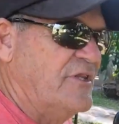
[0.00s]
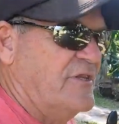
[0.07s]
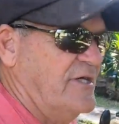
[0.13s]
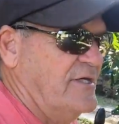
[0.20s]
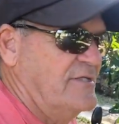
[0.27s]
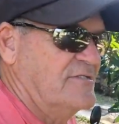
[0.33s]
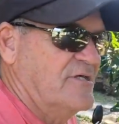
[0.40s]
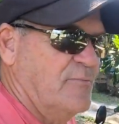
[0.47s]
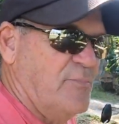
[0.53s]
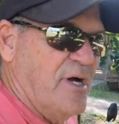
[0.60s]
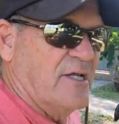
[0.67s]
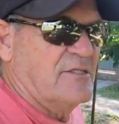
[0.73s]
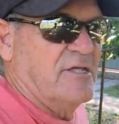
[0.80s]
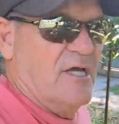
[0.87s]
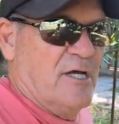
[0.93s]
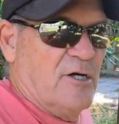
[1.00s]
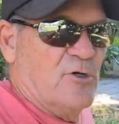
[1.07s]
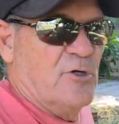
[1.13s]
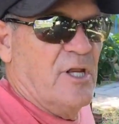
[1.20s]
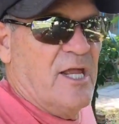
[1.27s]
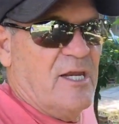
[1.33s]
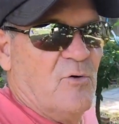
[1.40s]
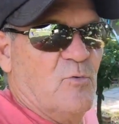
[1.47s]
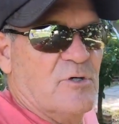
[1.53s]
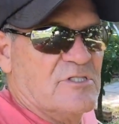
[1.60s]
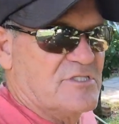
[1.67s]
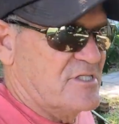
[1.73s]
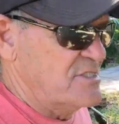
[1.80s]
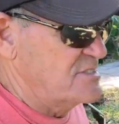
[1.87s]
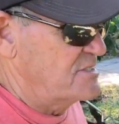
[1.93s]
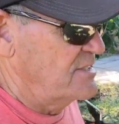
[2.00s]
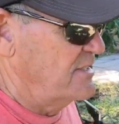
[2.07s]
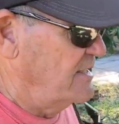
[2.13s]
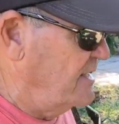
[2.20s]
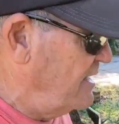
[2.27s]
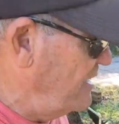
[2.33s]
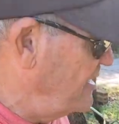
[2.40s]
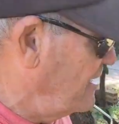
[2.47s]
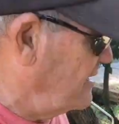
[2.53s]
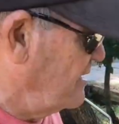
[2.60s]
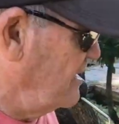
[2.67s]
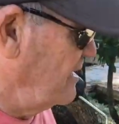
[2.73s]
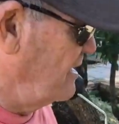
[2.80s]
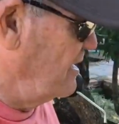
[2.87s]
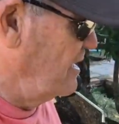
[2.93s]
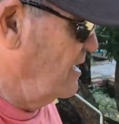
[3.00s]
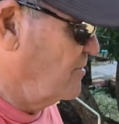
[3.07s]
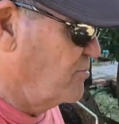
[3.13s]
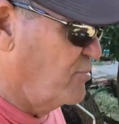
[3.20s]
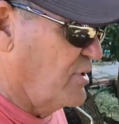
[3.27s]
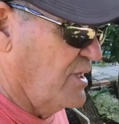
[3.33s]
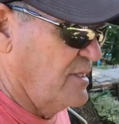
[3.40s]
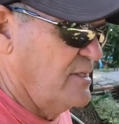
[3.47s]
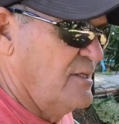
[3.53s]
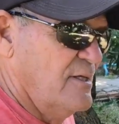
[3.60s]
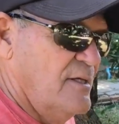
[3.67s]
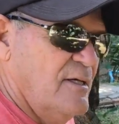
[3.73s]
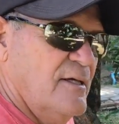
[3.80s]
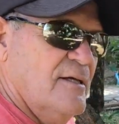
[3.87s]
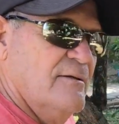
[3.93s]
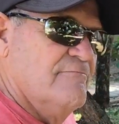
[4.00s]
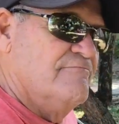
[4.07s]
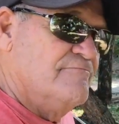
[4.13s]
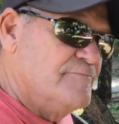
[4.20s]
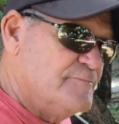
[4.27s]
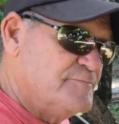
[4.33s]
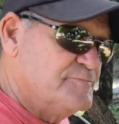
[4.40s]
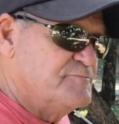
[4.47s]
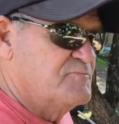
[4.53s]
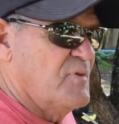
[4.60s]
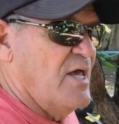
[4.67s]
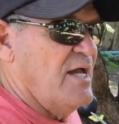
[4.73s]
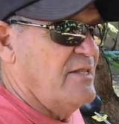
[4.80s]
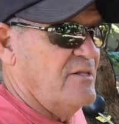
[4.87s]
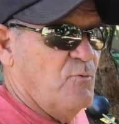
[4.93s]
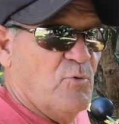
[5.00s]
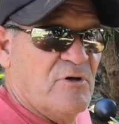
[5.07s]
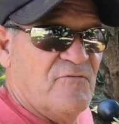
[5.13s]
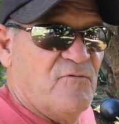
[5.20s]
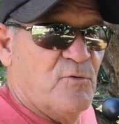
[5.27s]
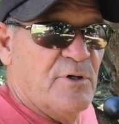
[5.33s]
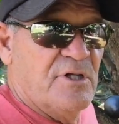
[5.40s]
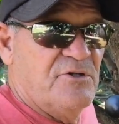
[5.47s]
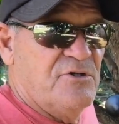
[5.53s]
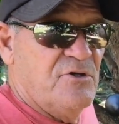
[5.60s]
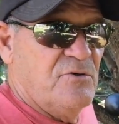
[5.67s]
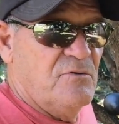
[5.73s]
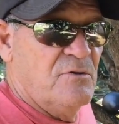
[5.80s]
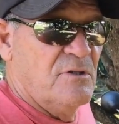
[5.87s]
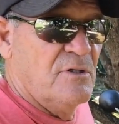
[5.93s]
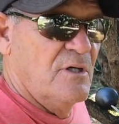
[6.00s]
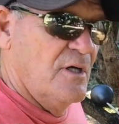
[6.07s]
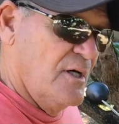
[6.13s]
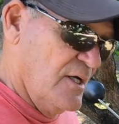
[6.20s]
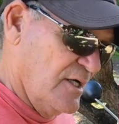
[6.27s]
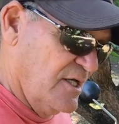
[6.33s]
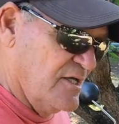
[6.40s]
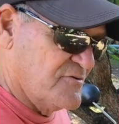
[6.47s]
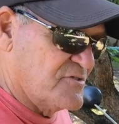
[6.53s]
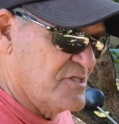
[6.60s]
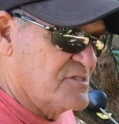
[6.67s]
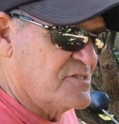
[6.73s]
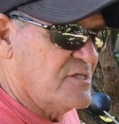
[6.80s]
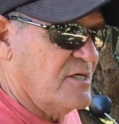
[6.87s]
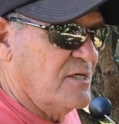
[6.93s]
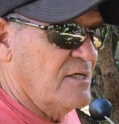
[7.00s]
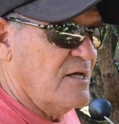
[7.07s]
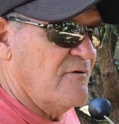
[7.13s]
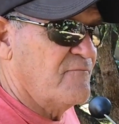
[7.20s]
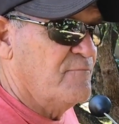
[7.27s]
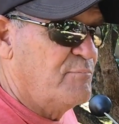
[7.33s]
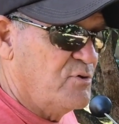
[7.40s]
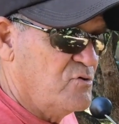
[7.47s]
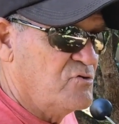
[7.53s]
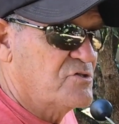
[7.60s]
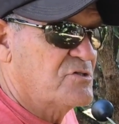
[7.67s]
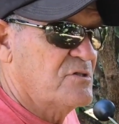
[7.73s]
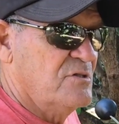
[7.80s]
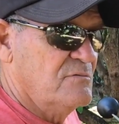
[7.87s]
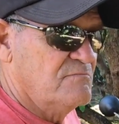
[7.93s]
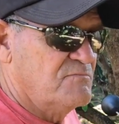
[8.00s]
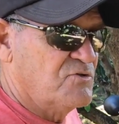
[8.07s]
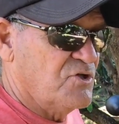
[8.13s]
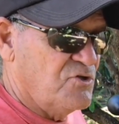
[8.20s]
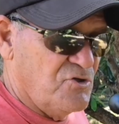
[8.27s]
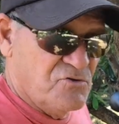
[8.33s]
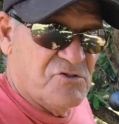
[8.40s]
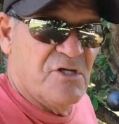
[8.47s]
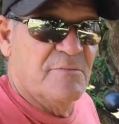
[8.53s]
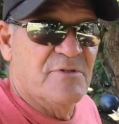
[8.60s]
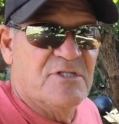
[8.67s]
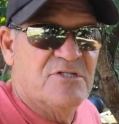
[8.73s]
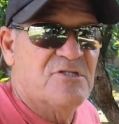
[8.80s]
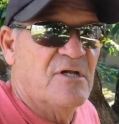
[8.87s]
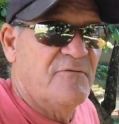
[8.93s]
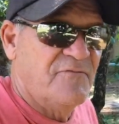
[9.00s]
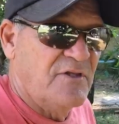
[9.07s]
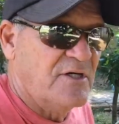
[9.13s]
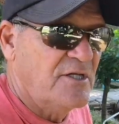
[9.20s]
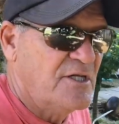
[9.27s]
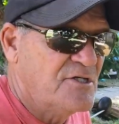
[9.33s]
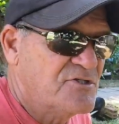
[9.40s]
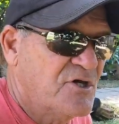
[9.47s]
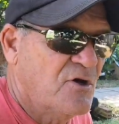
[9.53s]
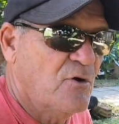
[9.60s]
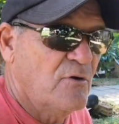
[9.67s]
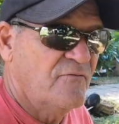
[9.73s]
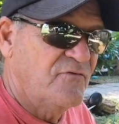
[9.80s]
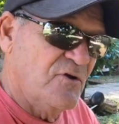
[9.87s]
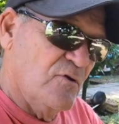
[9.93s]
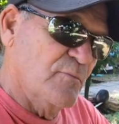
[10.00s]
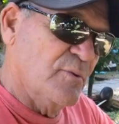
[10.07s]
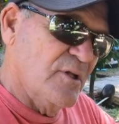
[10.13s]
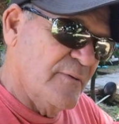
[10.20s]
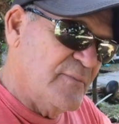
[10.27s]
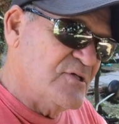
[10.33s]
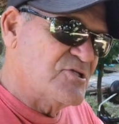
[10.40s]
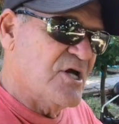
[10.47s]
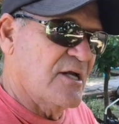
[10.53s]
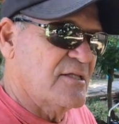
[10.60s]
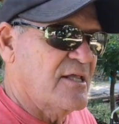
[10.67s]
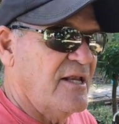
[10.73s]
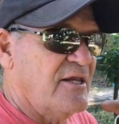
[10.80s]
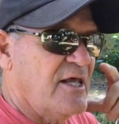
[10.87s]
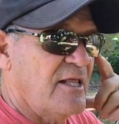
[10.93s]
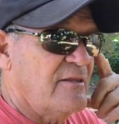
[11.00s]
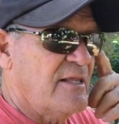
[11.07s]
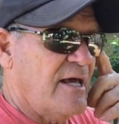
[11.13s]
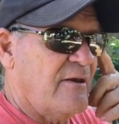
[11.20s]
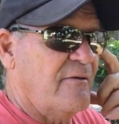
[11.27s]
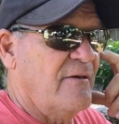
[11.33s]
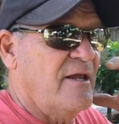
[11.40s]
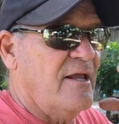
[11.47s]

things about the 181 cc kit, but hey, the 142 gives this thing enough boost to do some of the stuff that needs to go. And if you don't believe me, check that